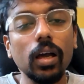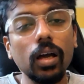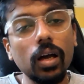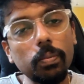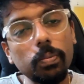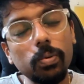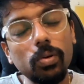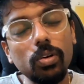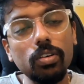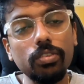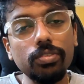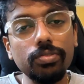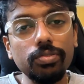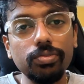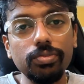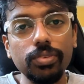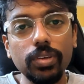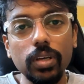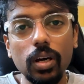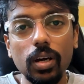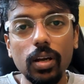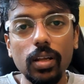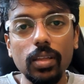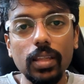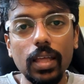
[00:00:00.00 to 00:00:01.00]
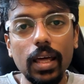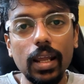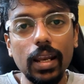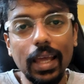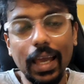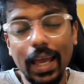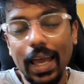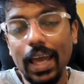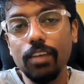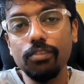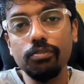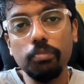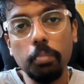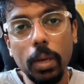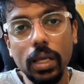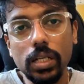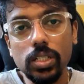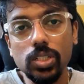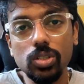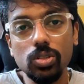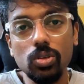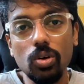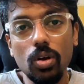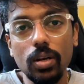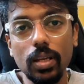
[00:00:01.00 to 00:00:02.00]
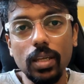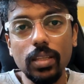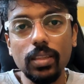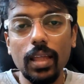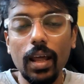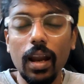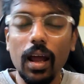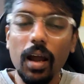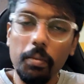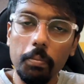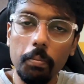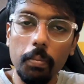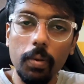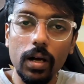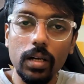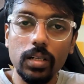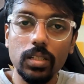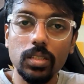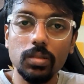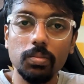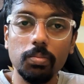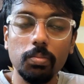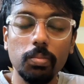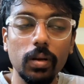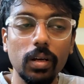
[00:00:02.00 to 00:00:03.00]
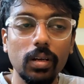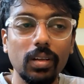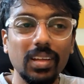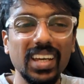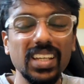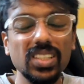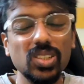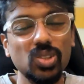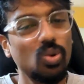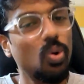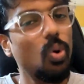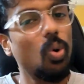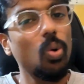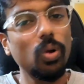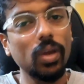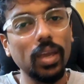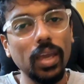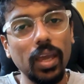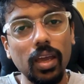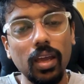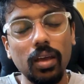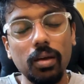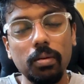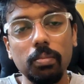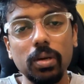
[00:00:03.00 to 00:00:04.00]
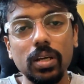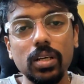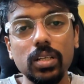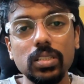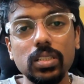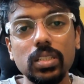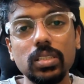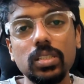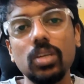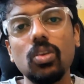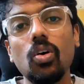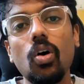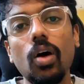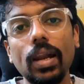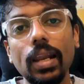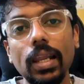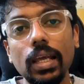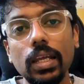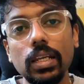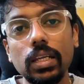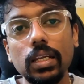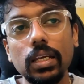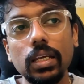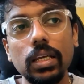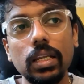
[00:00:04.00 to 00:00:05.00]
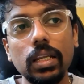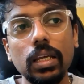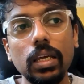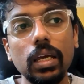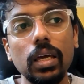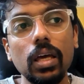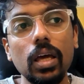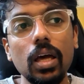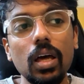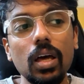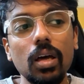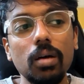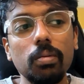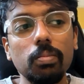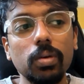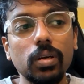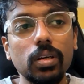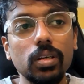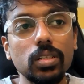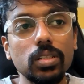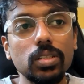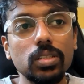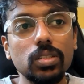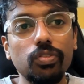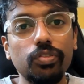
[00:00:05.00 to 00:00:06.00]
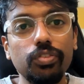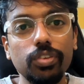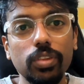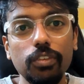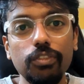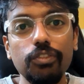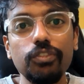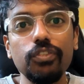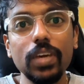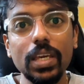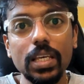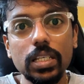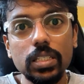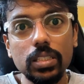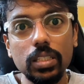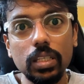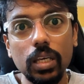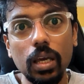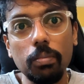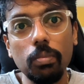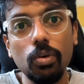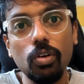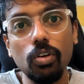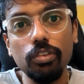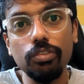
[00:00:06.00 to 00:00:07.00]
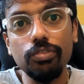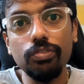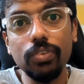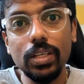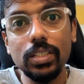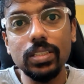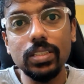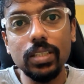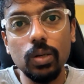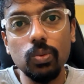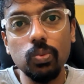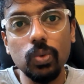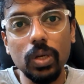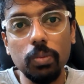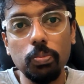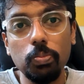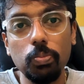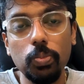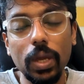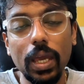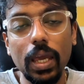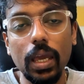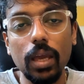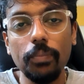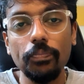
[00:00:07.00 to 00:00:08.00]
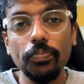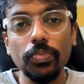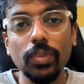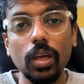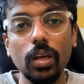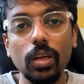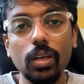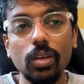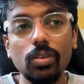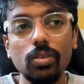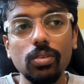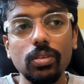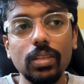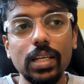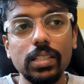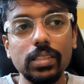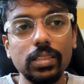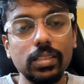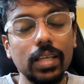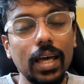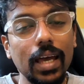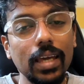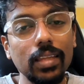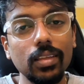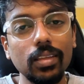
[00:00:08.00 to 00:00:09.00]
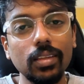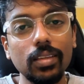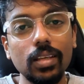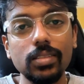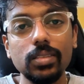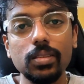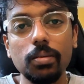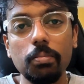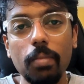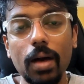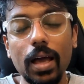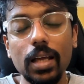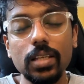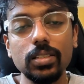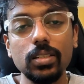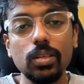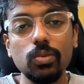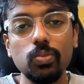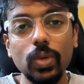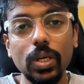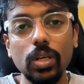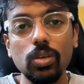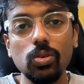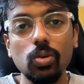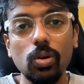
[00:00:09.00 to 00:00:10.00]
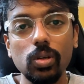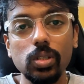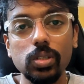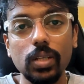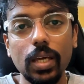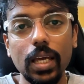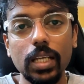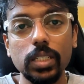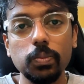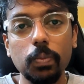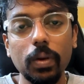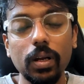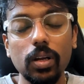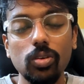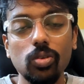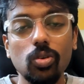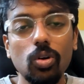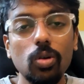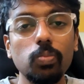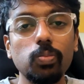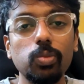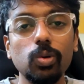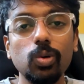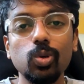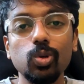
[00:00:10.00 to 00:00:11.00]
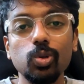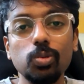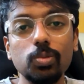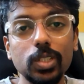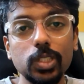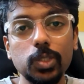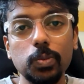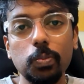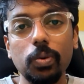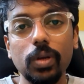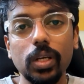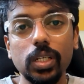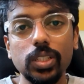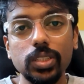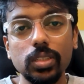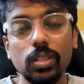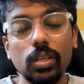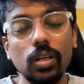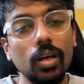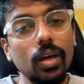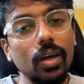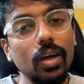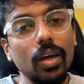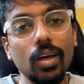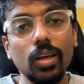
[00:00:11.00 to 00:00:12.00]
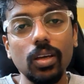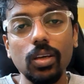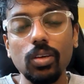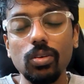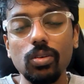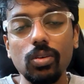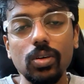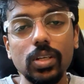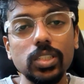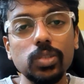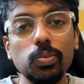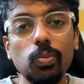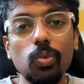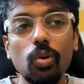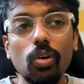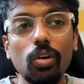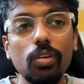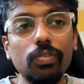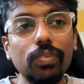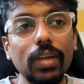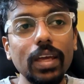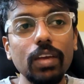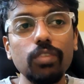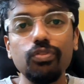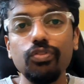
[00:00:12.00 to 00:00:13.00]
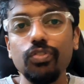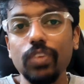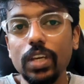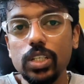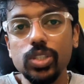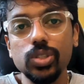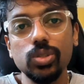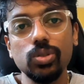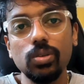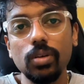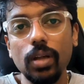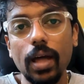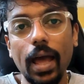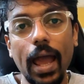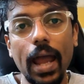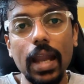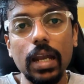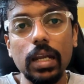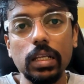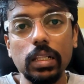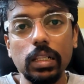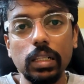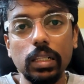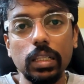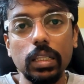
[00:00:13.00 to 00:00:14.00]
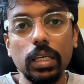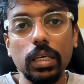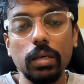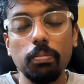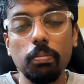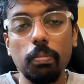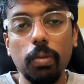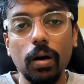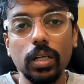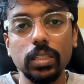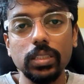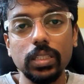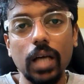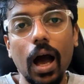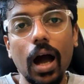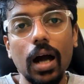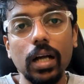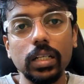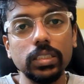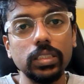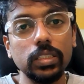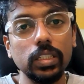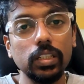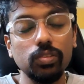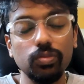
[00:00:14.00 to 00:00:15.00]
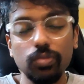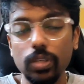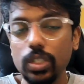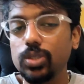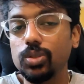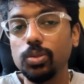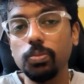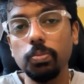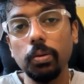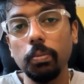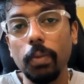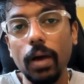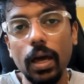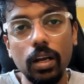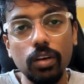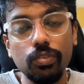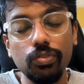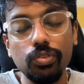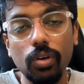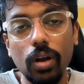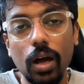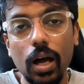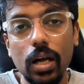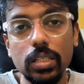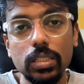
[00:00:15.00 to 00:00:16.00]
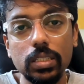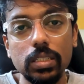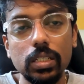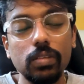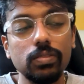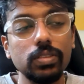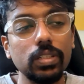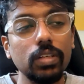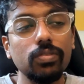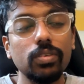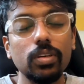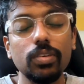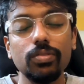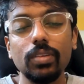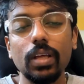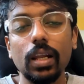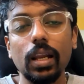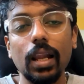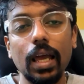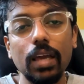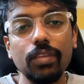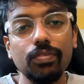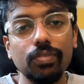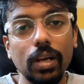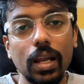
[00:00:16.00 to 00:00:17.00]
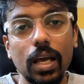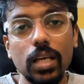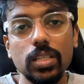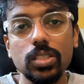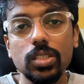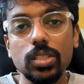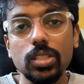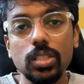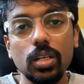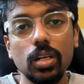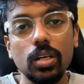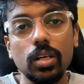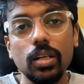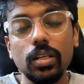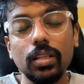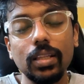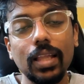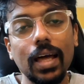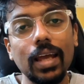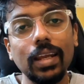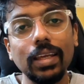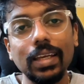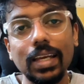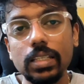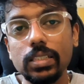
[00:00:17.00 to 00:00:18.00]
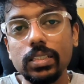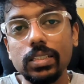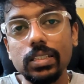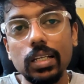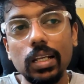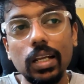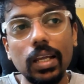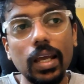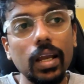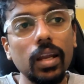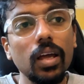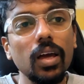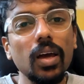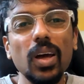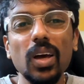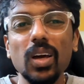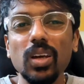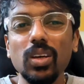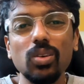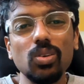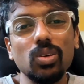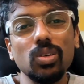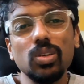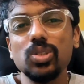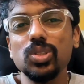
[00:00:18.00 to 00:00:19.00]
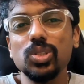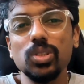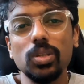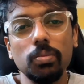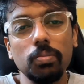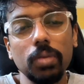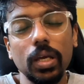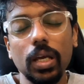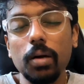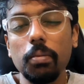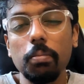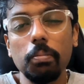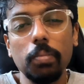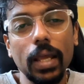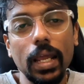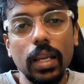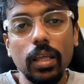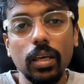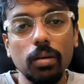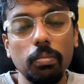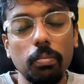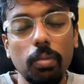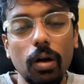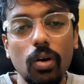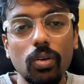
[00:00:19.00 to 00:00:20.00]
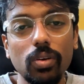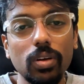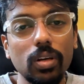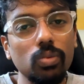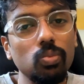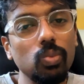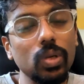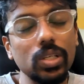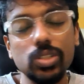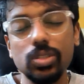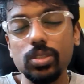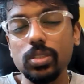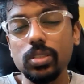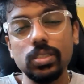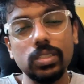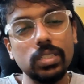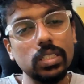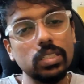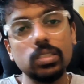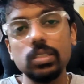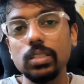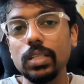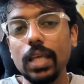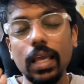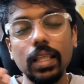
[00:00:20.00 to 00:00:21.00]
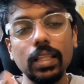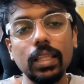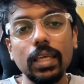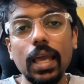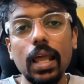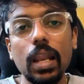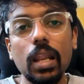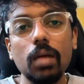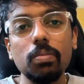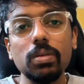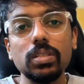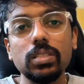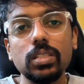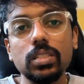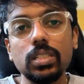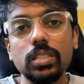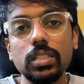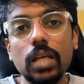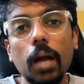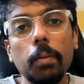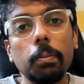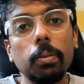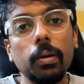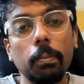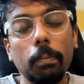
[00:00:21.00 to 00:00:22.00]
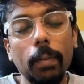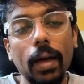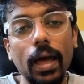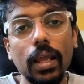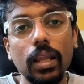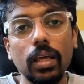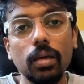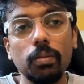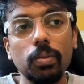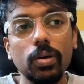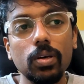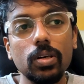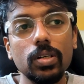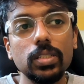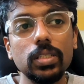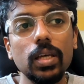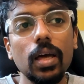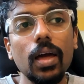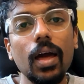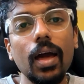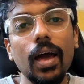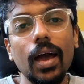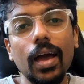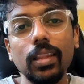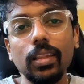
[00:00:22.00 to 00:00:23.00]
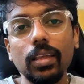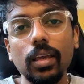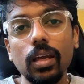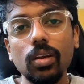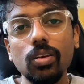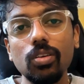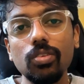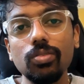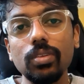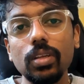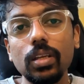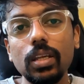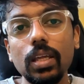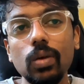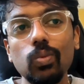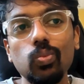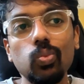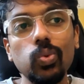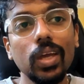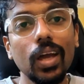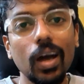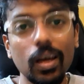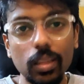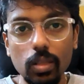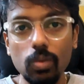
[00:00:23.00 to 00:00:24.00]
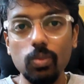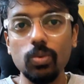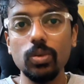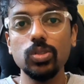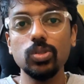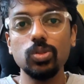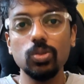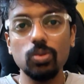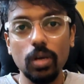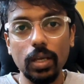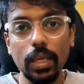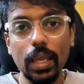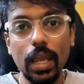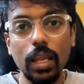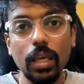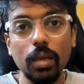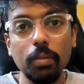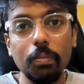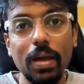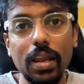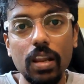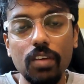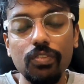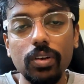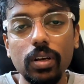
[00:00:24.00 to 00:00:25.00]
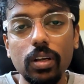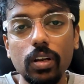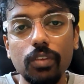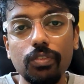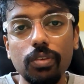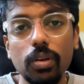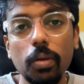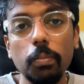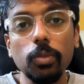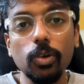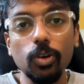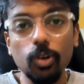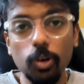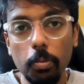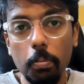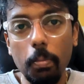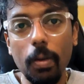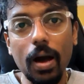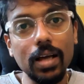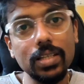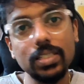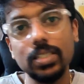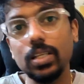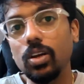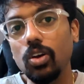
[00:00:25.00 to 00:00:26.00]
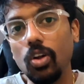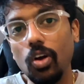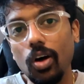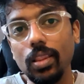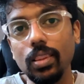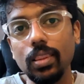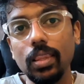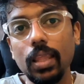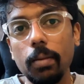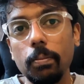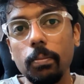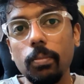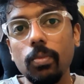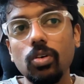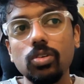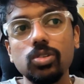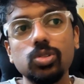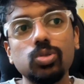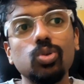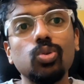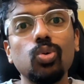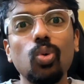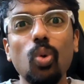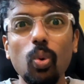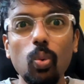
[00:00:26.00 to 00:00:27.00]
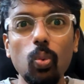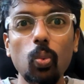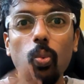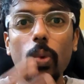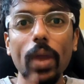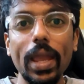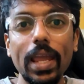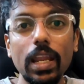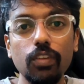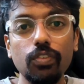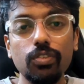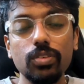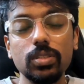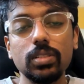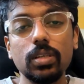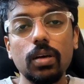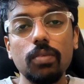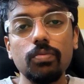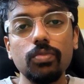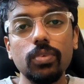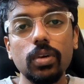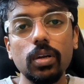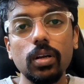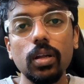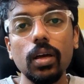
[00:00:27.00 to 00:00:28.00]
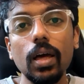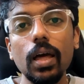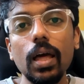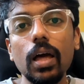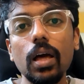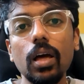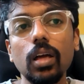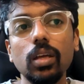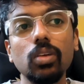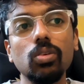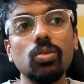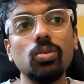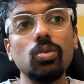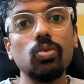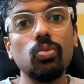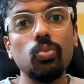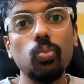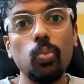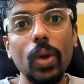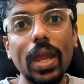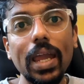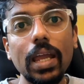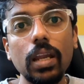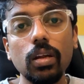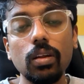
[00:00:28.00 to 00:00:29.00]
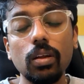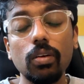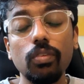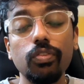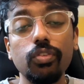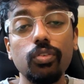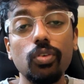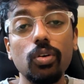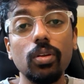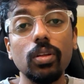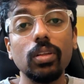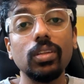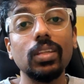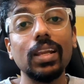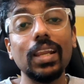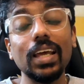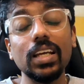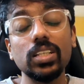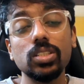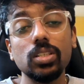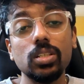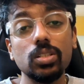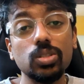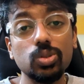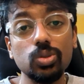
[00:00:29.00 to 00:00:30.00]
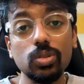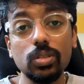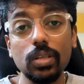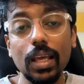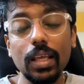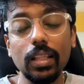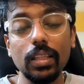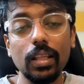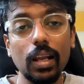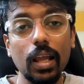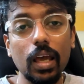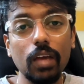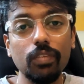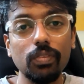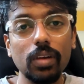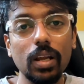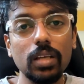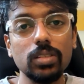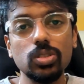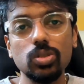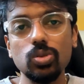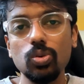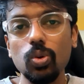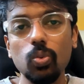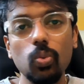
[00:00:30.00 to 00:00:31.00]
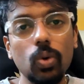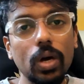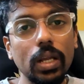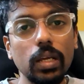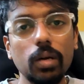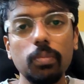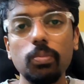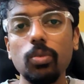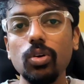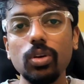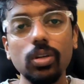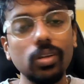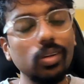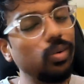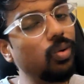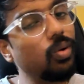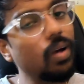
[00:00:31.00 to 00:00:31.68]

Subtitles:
Couple of here and there, like I've mentioned already, there are bugs, but it's okay because it's an online degree. Because for the fees, the amount of fees that we pay, I think that's the max that we can also expect, and not put too much pressure. It's more of like we should handle the bugs ourselves. We should prepare it for ourselves. Even if the live classes here and there gets delayed, you shouldn't be complaining about it. We should just take the LMS and start preparing, because at the end of the day, we are the ones who are getting benefited from good marks and not them. So don't wait for someone, wait for the lecturers to take the live classes. Don't worry about it.